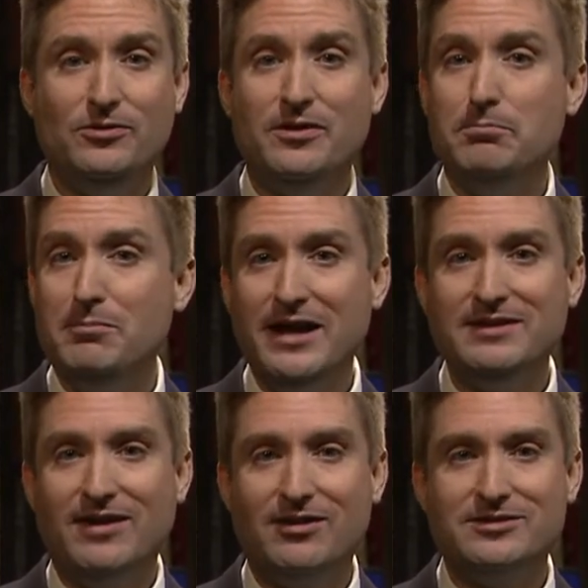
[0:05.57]
you to the
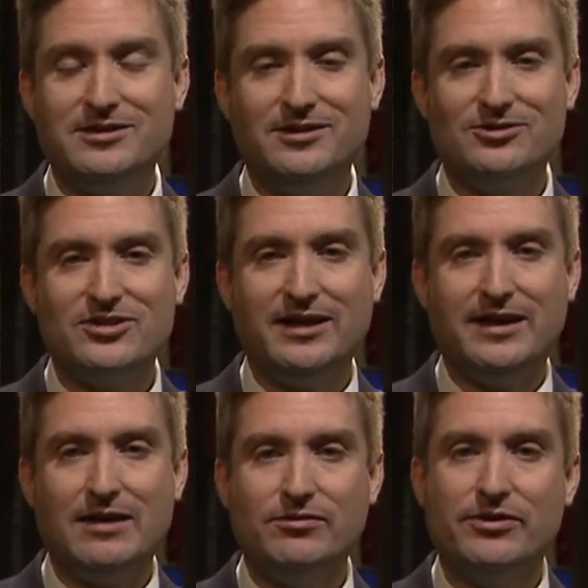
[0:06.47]
many volunteers that
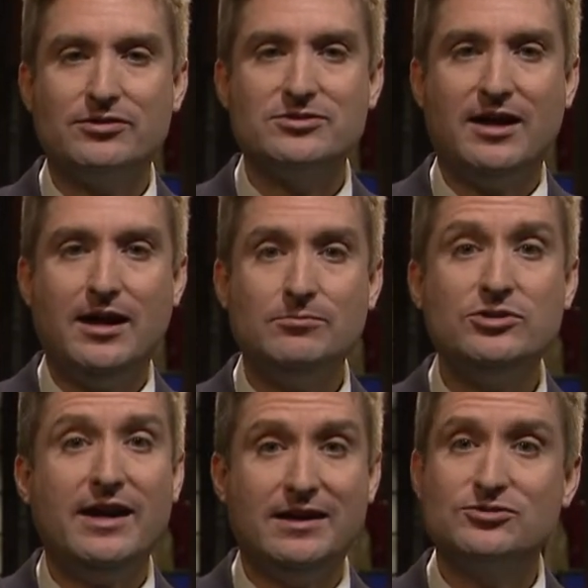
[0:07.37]
gave of their time
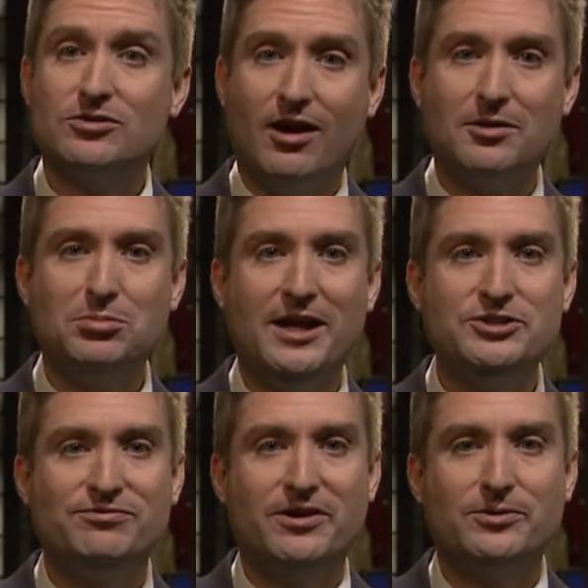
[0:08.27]
to answer our
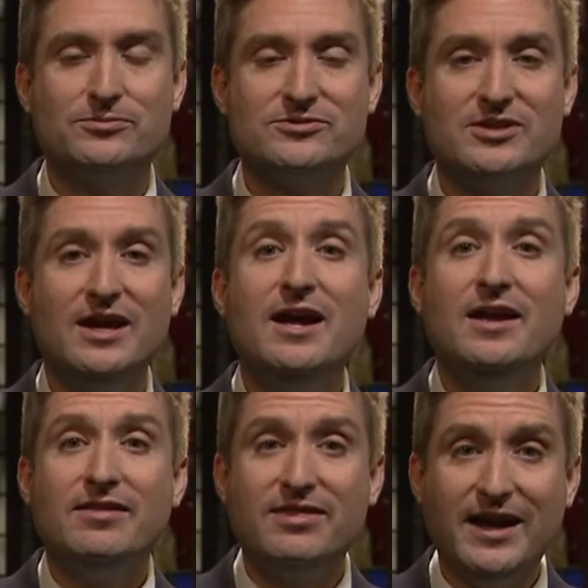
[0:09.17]
pledge phones.
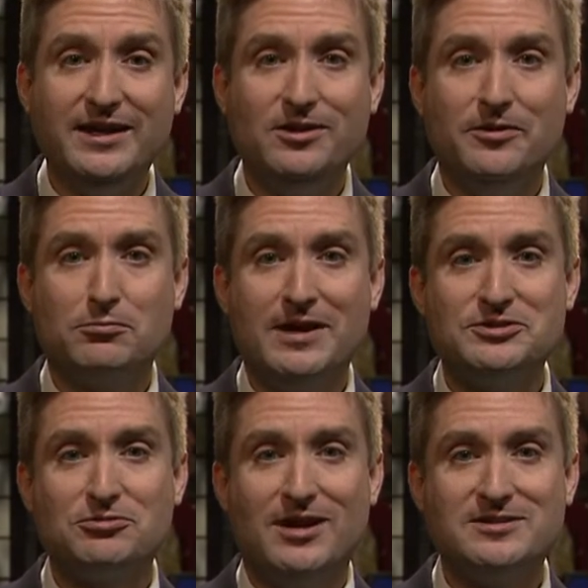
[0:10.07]
Thank you to the
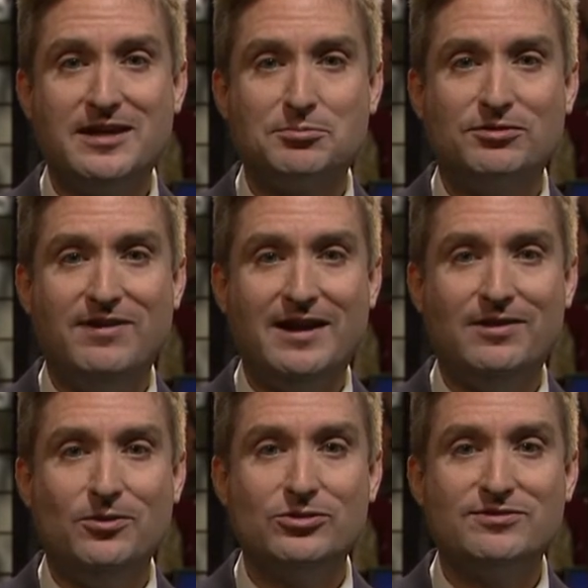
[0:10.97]
restaurants that
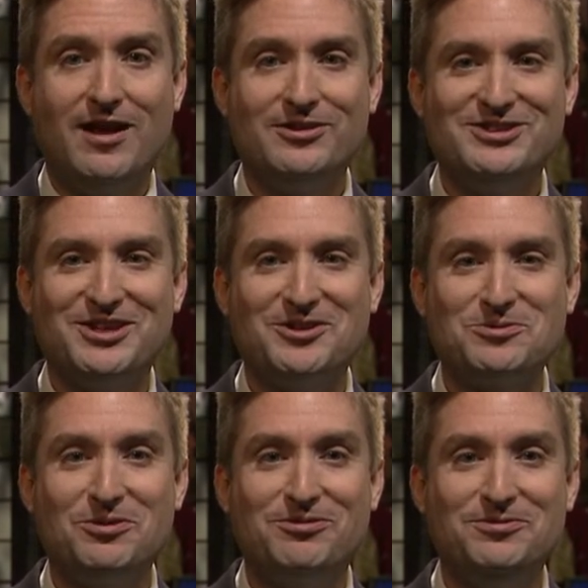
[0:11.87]
provided those
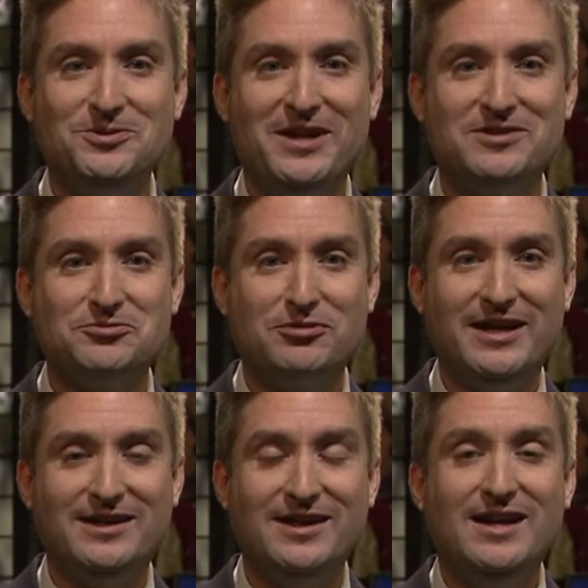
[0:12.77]
volunteers with food and
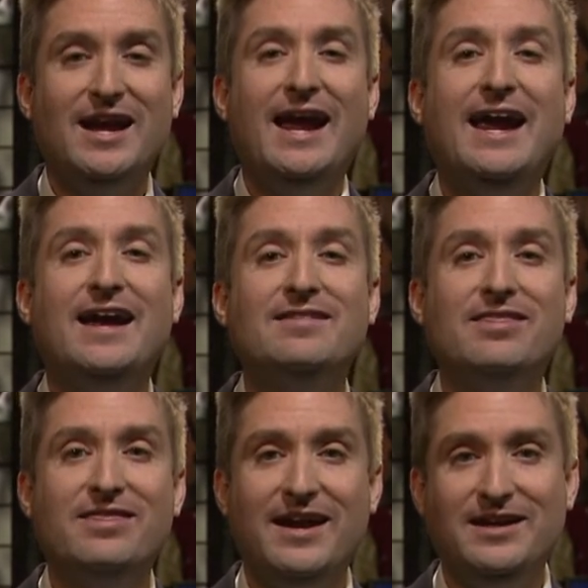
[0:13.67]
drink. And
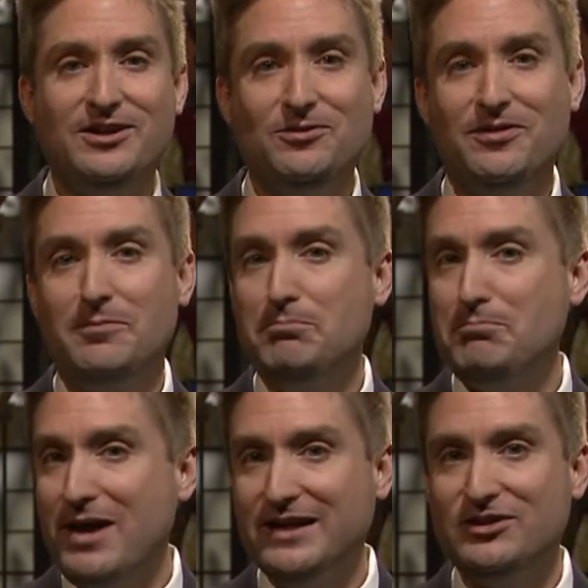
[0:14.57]
thank you to the
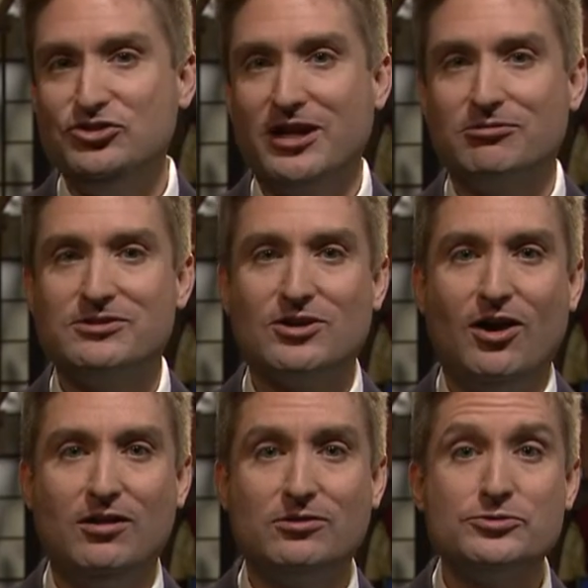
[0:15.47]
many generous
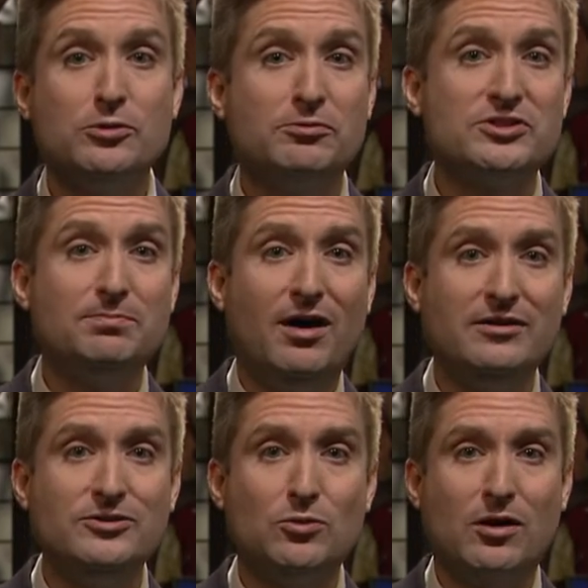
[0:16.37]
callers who
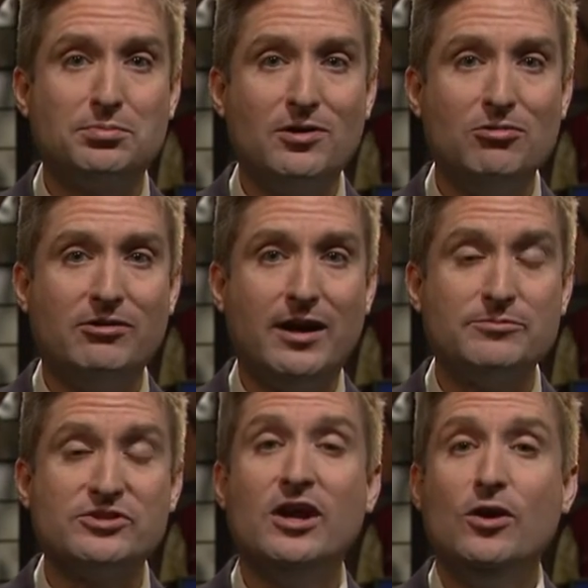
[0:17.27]
responded to our
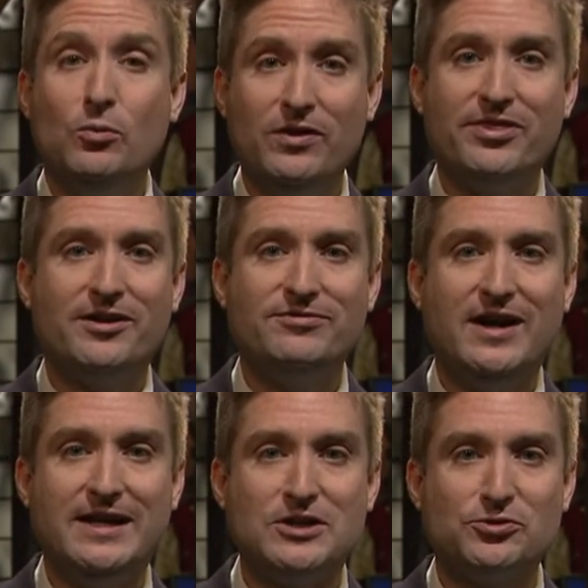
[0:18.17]
programs with their
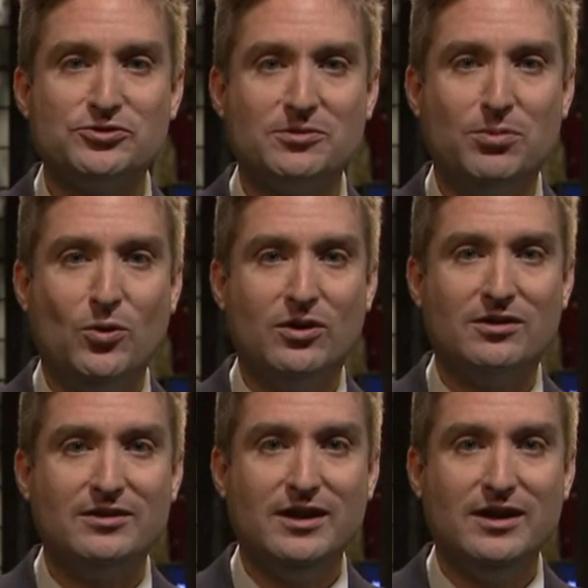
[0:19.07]
financial support.